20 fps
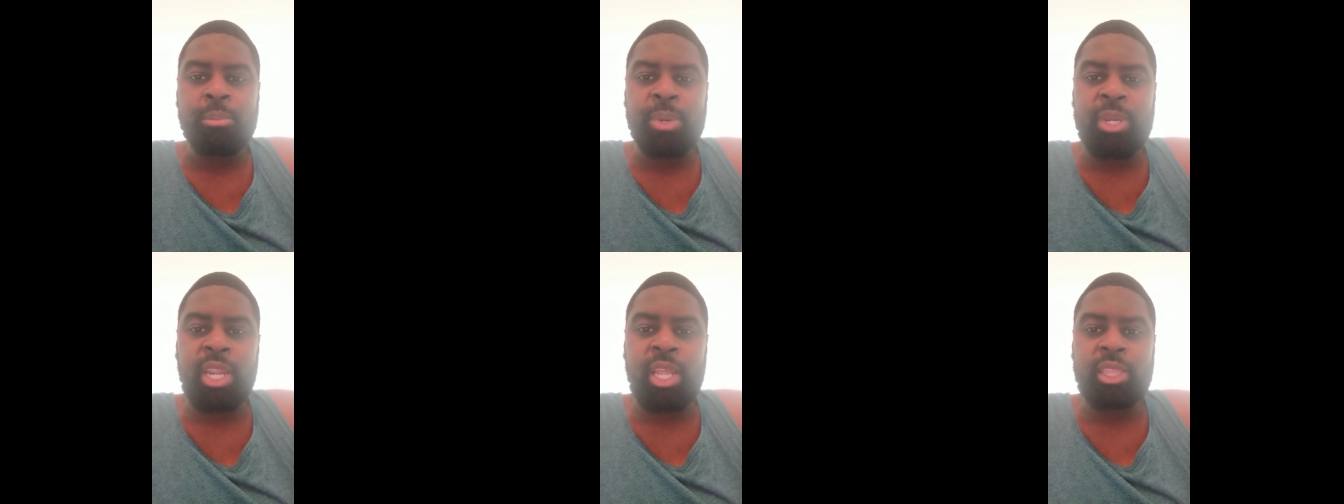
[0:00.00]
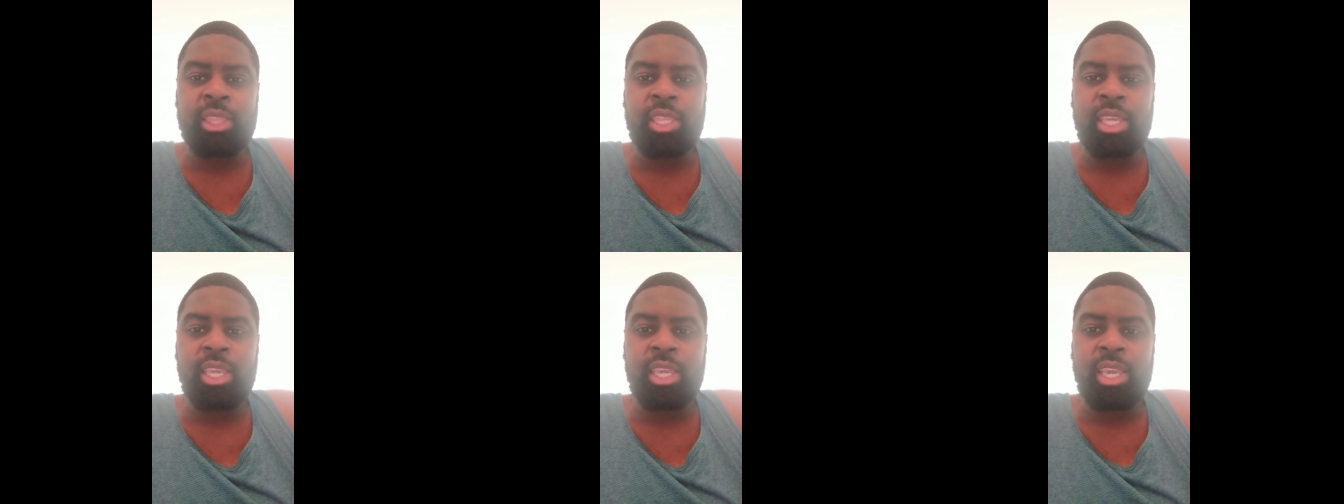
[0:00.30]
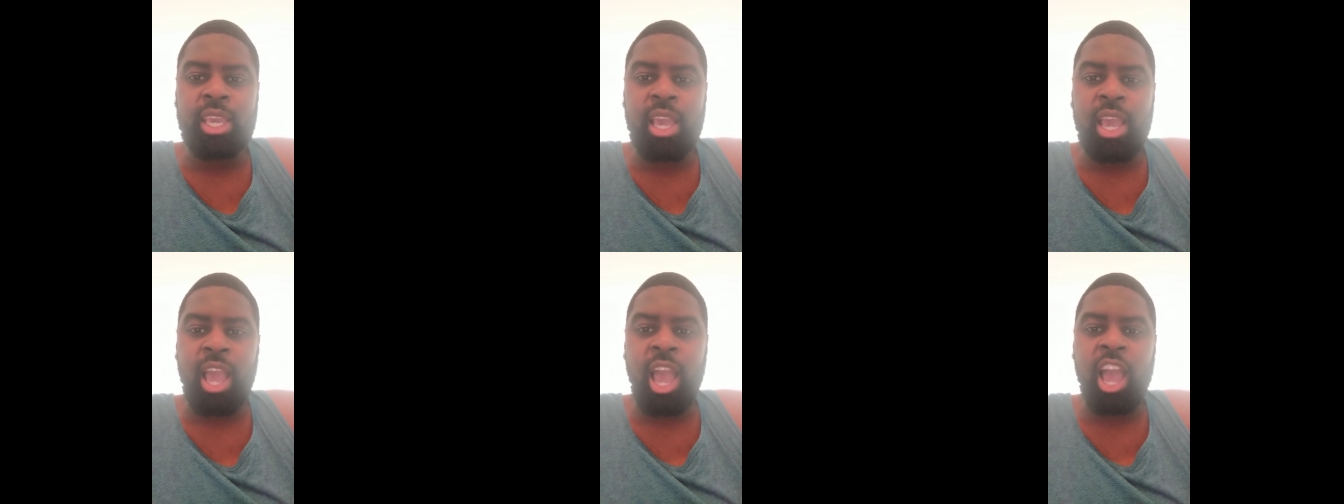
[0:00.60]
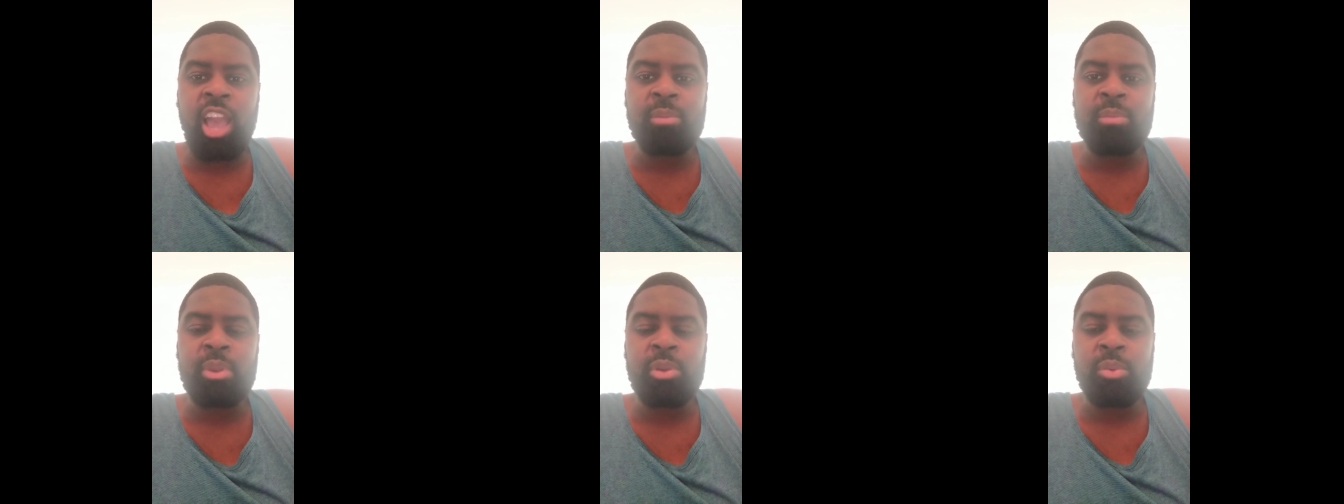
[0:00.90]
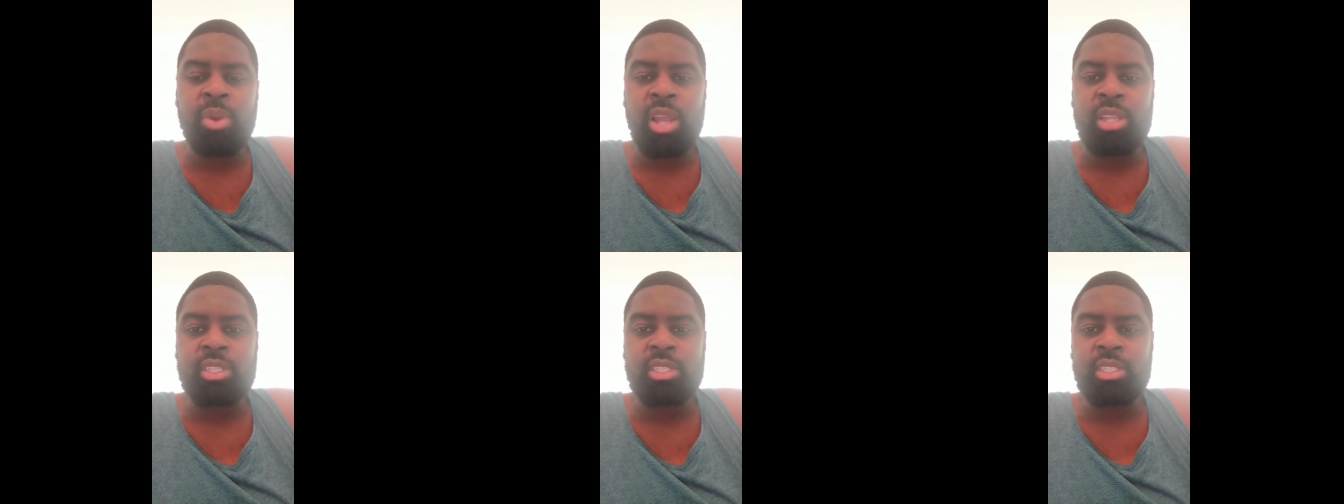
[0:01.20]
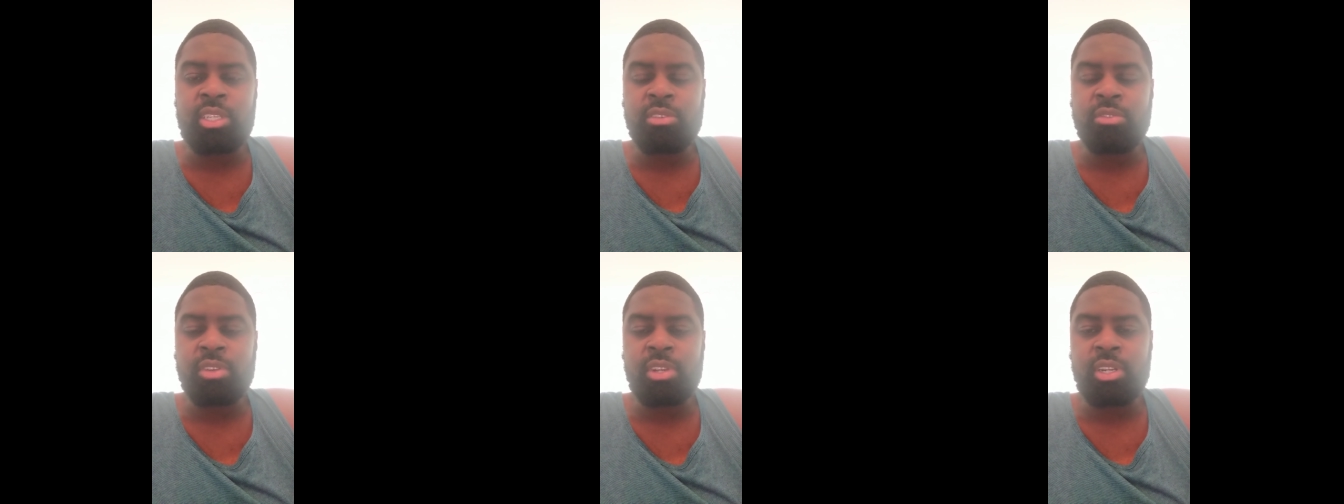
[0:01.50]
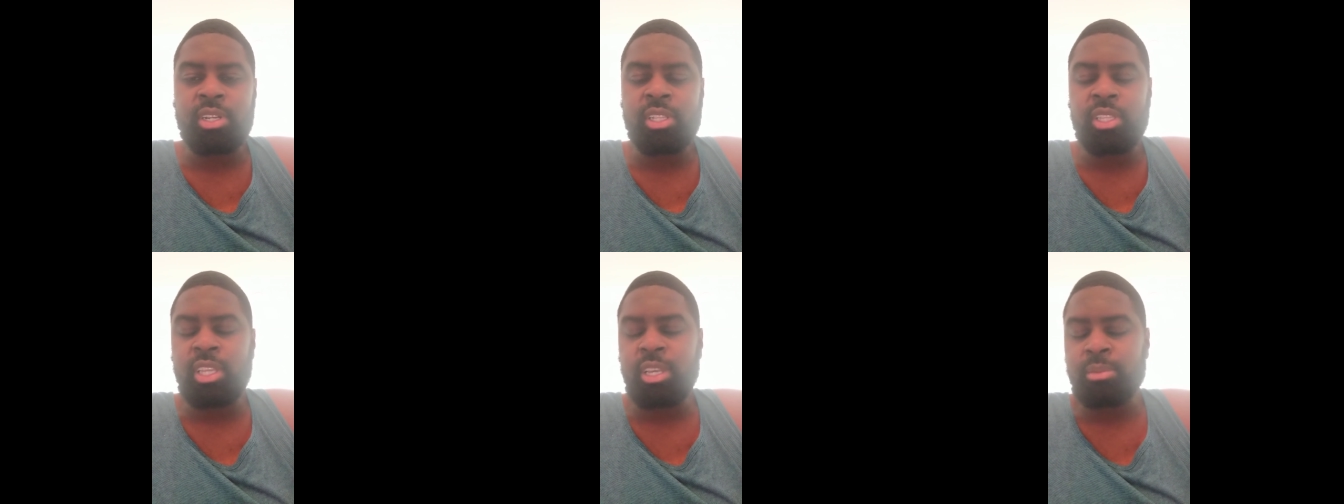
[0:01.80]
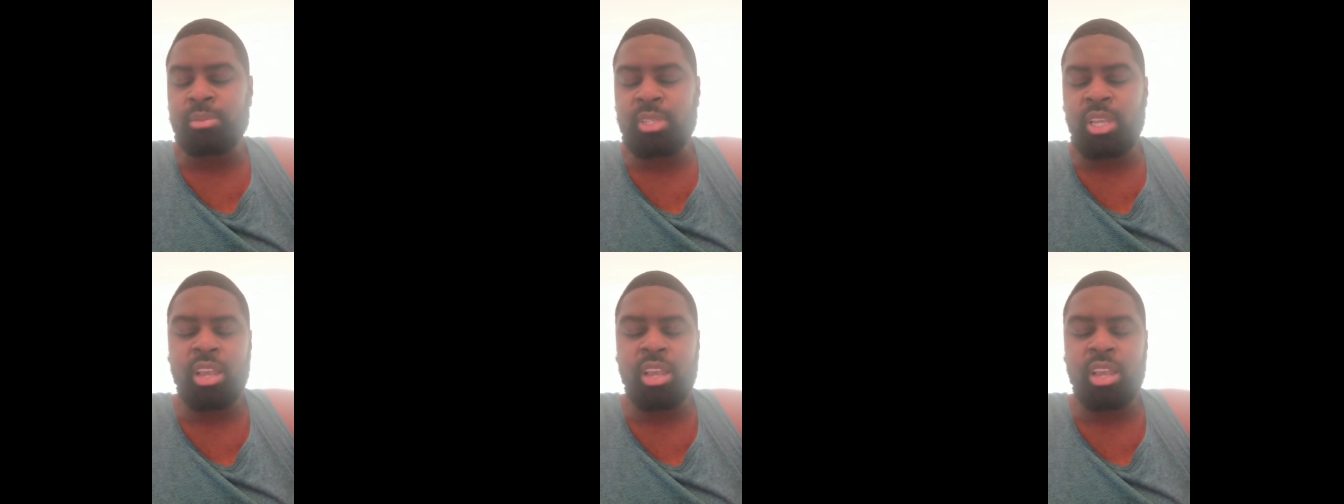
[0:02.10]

But I think I've been watching different clips.